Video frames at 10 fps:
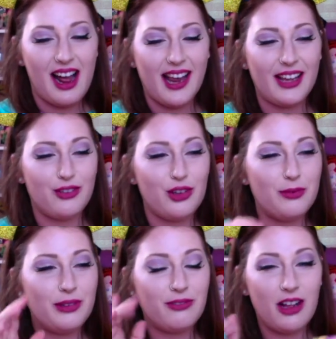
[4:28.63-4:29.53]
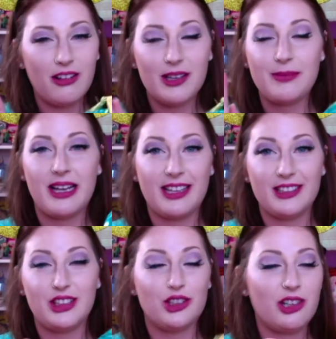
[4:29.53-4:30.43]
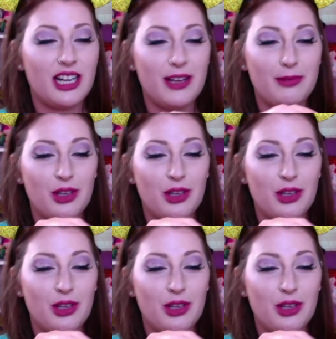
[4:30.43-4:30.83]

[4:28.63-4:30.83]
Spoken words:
if you've been following my Instagram,